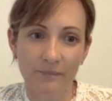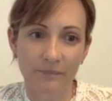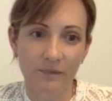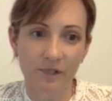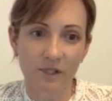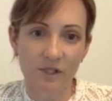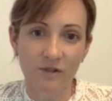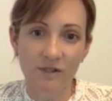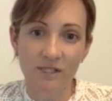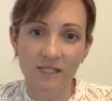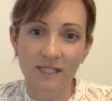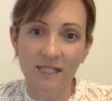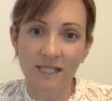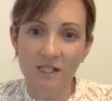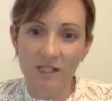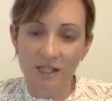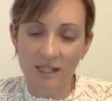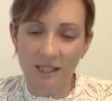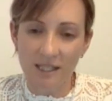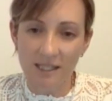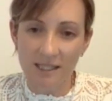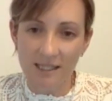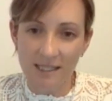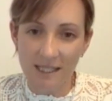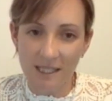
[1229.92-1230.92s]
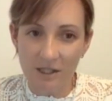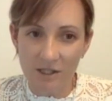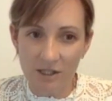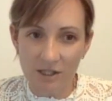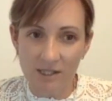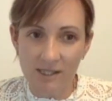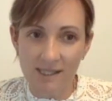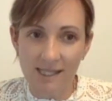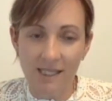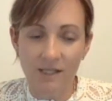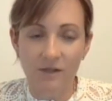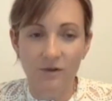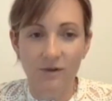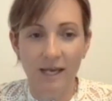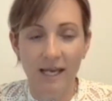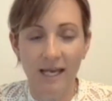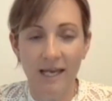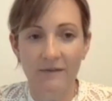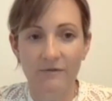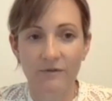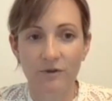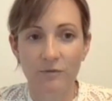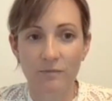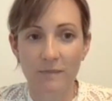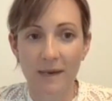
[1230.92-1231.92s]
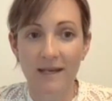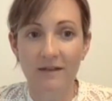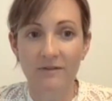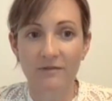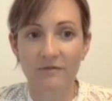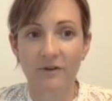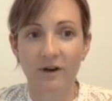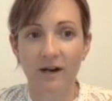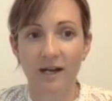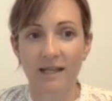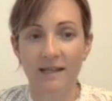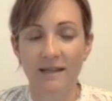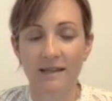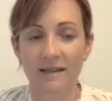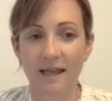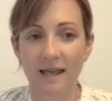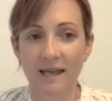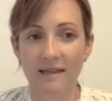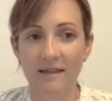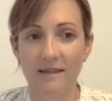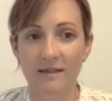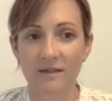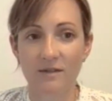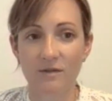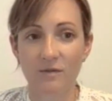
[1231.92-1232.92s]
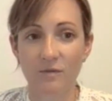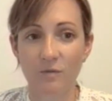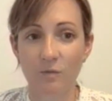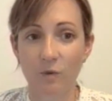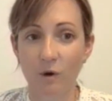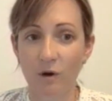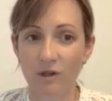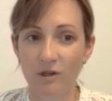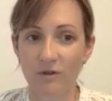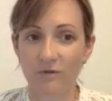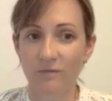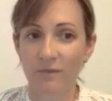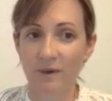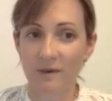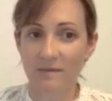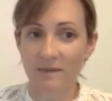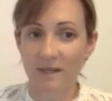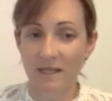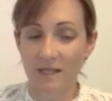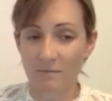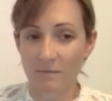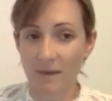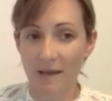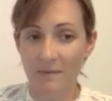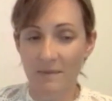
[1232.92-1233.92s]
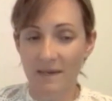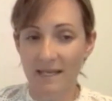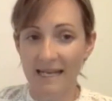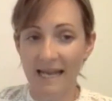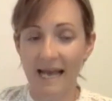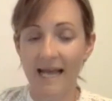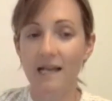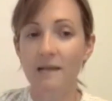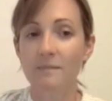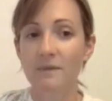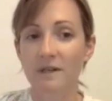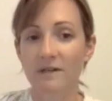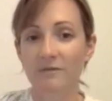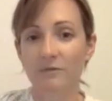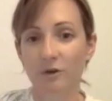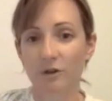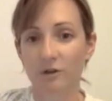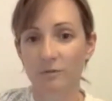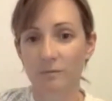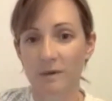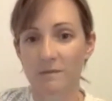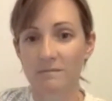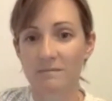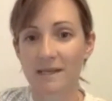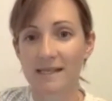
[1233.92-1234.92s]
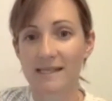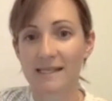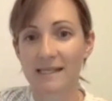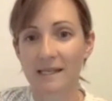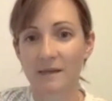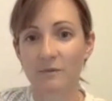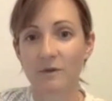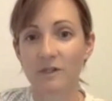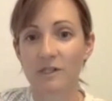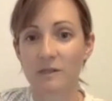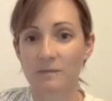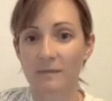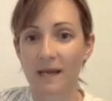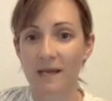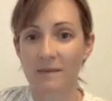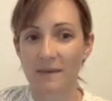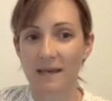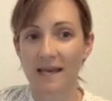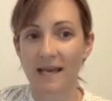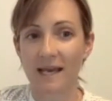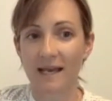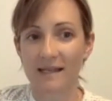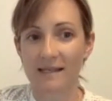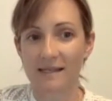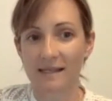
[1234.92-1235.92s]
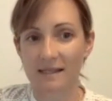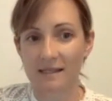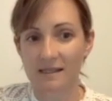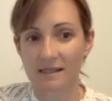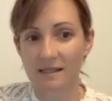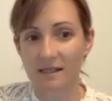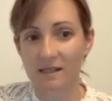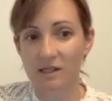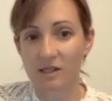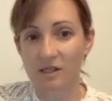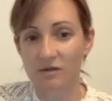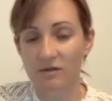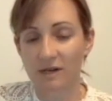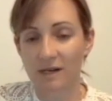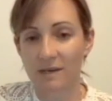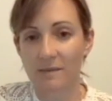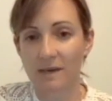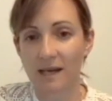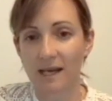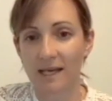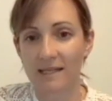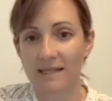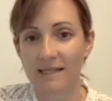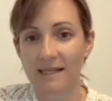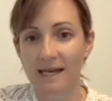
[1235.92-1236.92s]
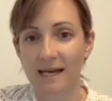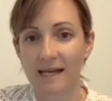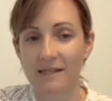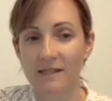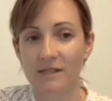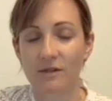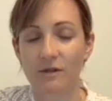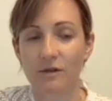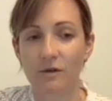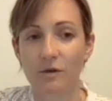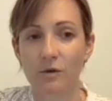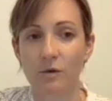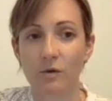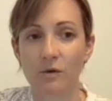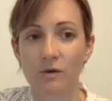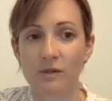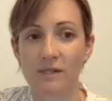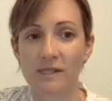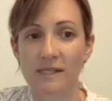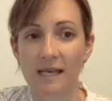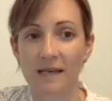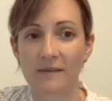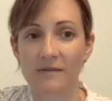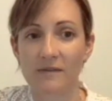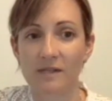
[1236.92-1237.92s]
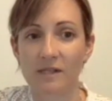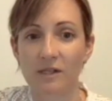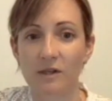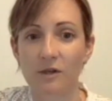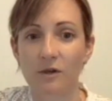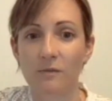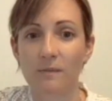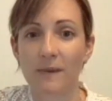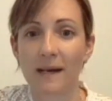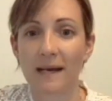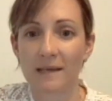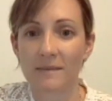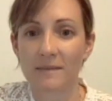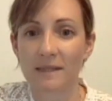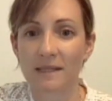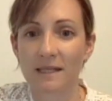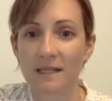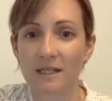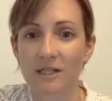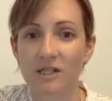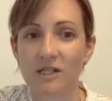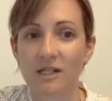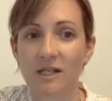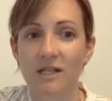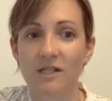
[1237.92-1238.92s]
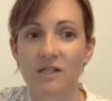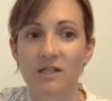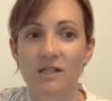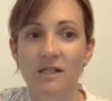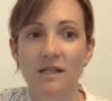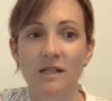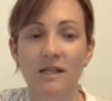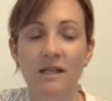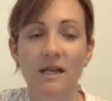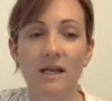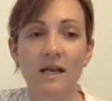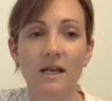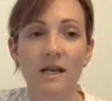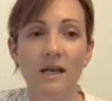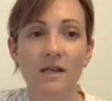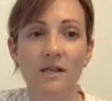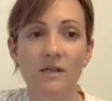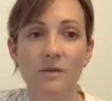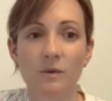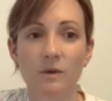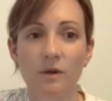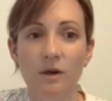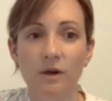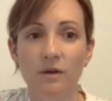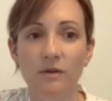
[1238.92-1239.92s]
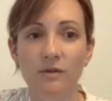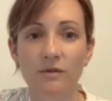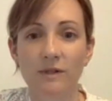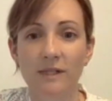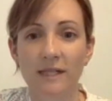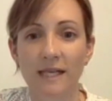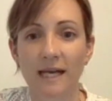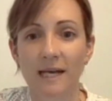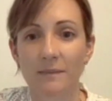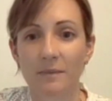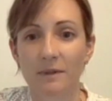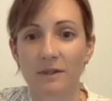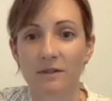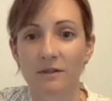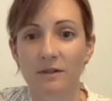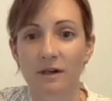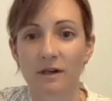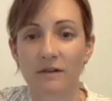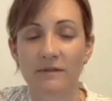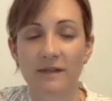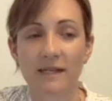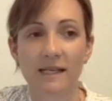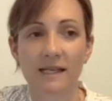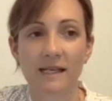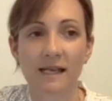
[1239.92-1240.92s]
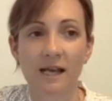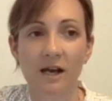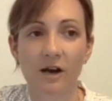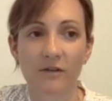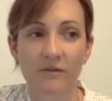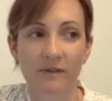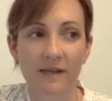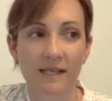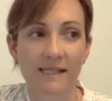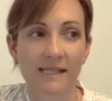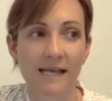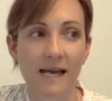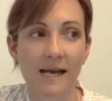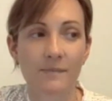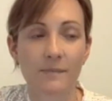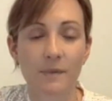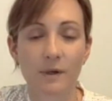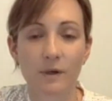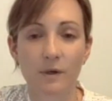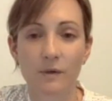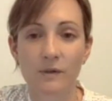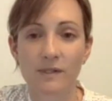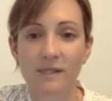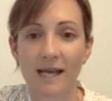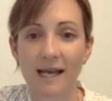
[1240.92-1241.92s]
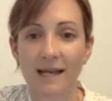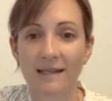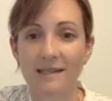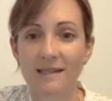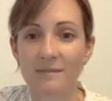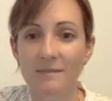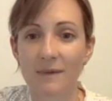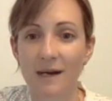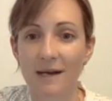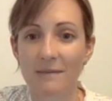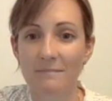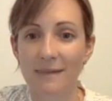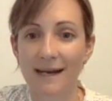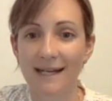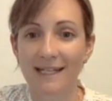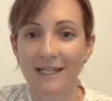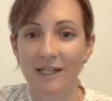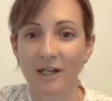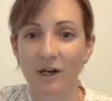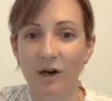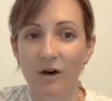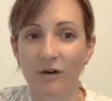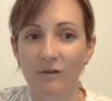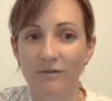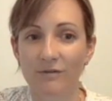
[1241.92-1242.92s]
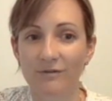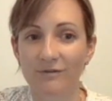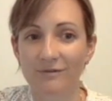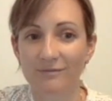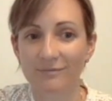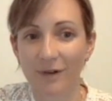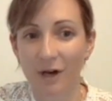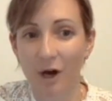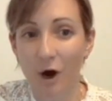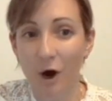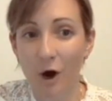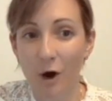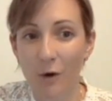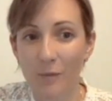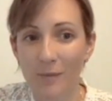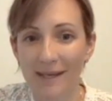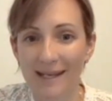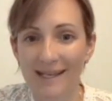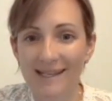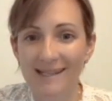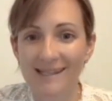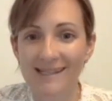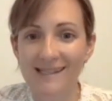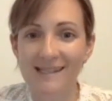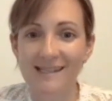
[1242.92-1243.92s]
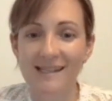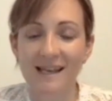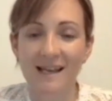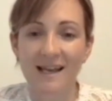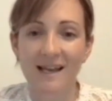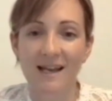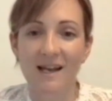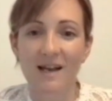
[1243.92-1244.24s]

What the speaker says: strategic intentions that you have, you may find that there may be an element of what you've been missing, which may be access to the streamlined data or safe, secure payment initiation. So we'll go through a couple of examples. Under my bucket of OPEX,